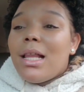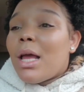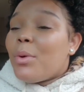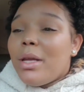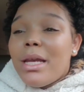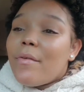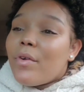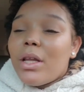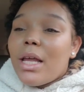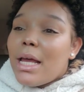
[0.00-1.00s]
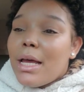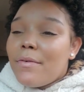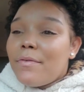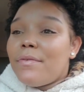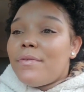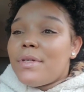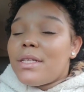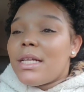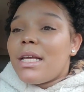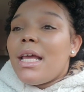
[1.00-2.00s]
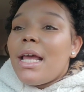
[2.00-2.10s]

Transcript: like we never left.